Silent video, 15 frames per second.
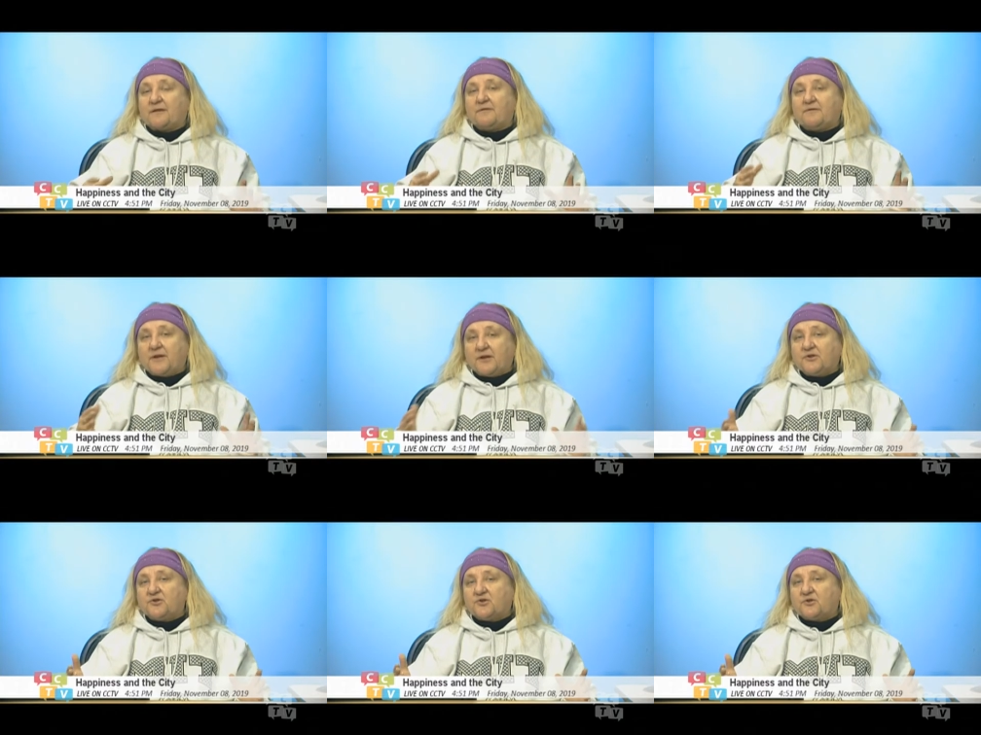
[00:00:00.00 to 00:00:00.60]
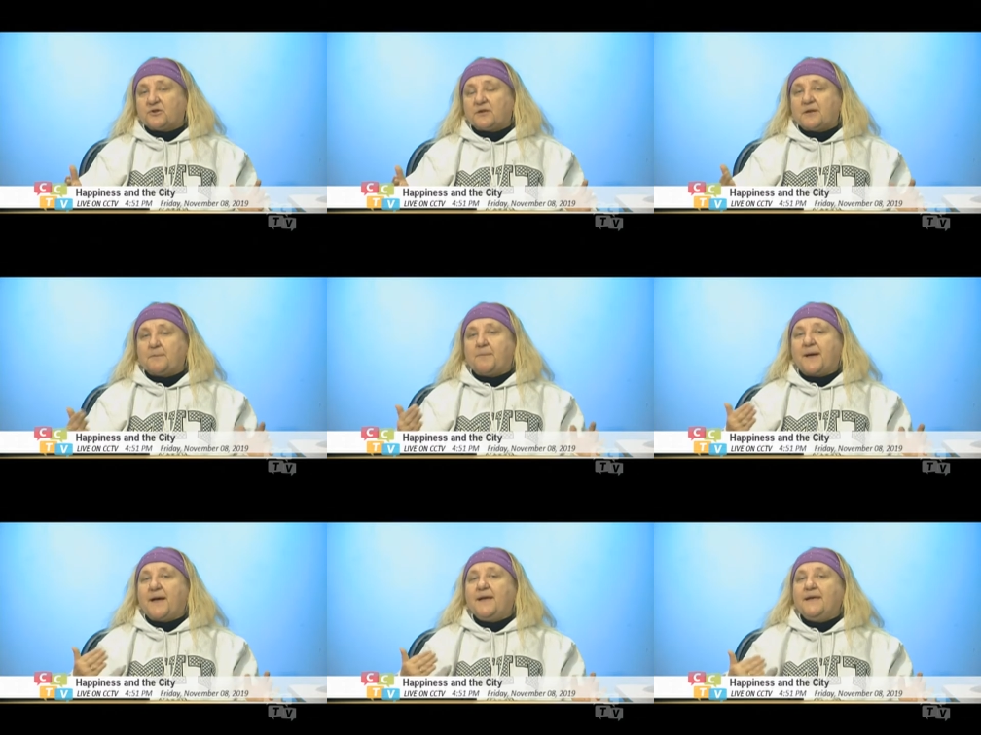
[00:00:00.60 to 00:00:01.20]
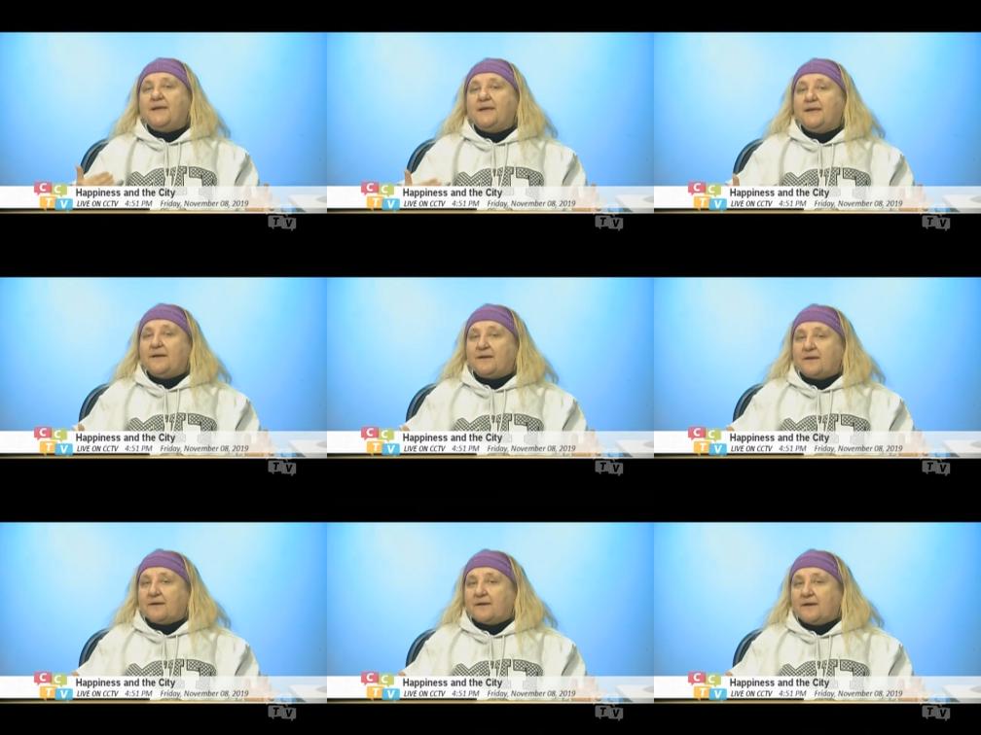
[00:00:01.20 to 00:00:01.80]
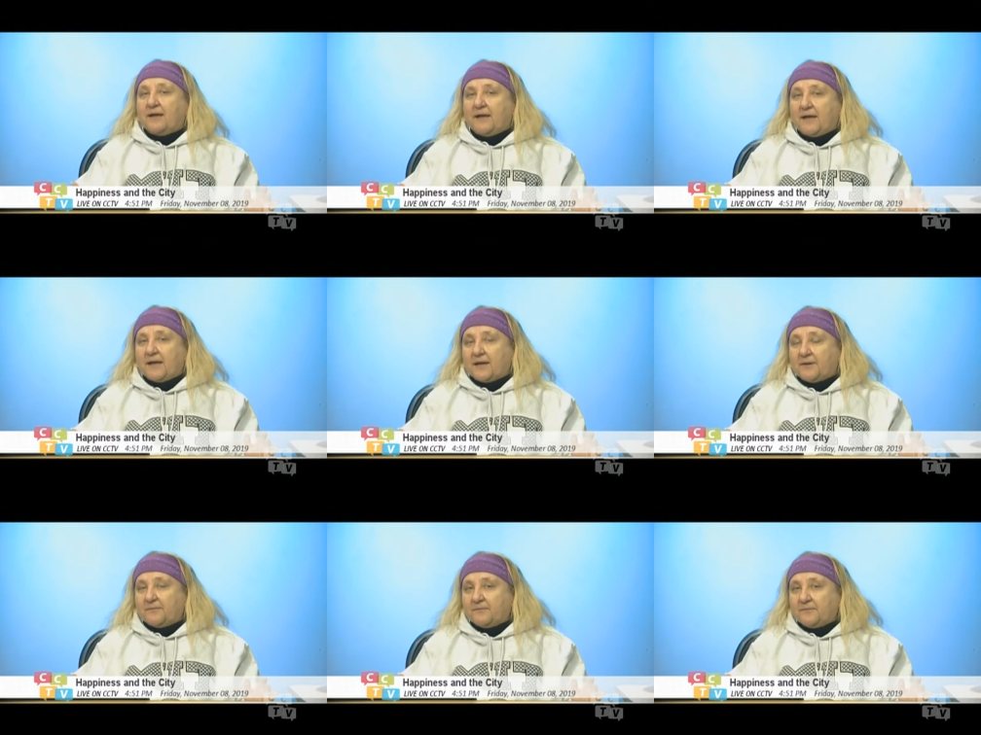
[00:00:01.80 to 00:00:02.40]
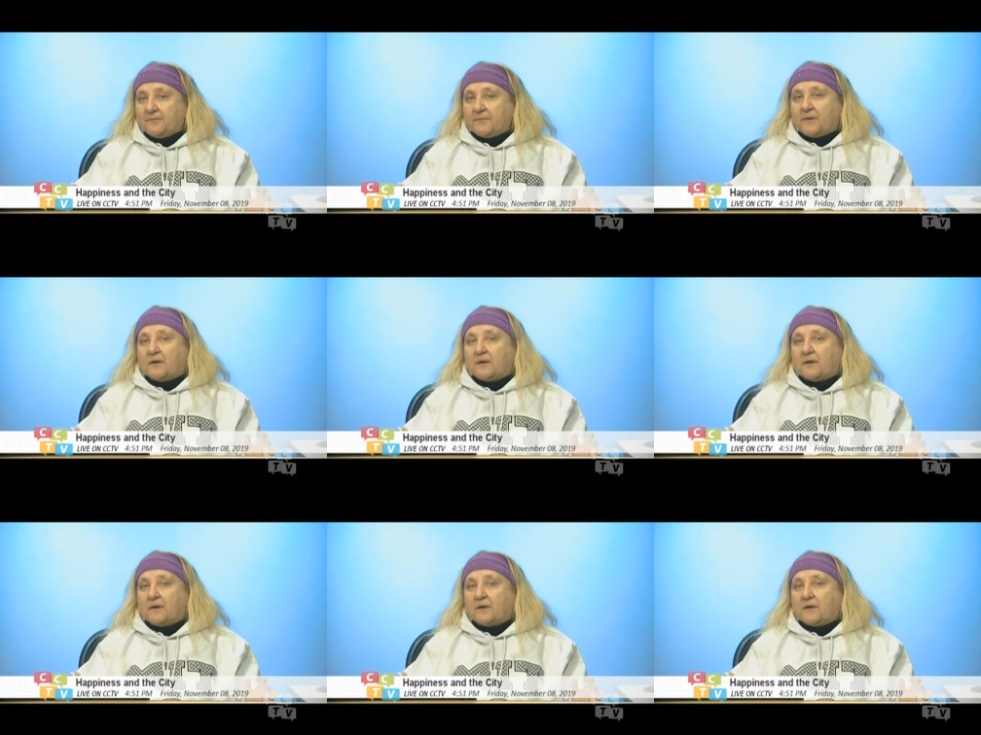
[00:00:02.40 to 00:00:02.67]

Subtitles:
eventually my healing came